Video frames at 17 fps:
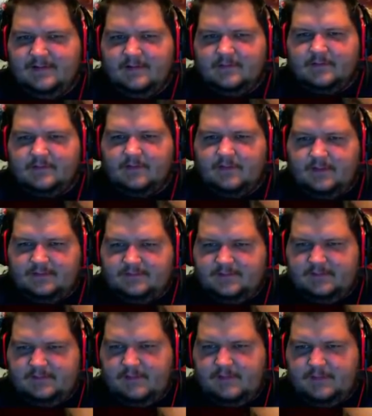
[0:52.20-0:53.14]
so let's
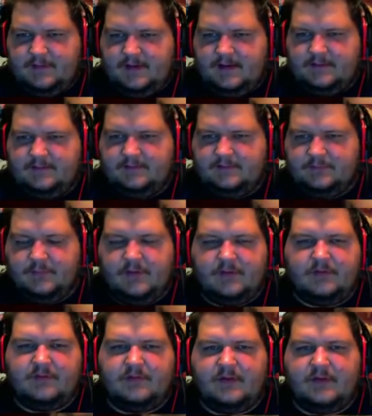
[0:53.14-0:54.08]
see what we got. This
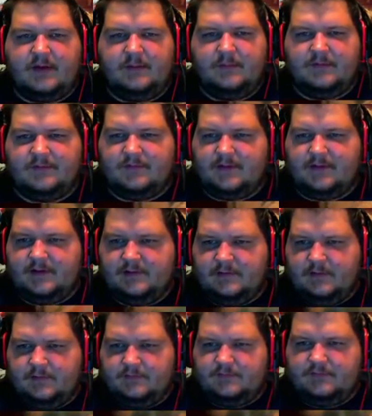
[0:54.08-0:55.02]
month's theme is
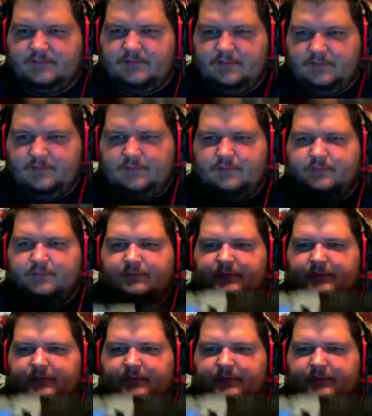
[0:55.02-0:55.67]
Heroes 2. They